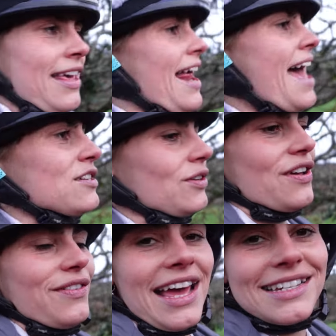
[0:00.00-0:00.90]
then head on
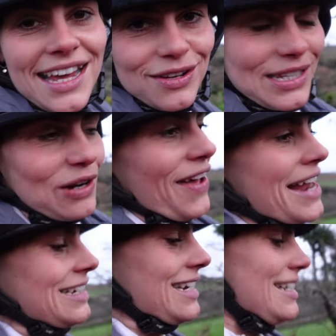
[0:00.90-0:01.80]
over there to get yourself
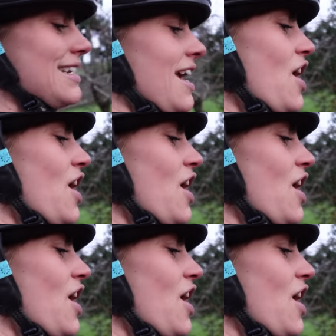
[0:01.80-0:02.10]
entered.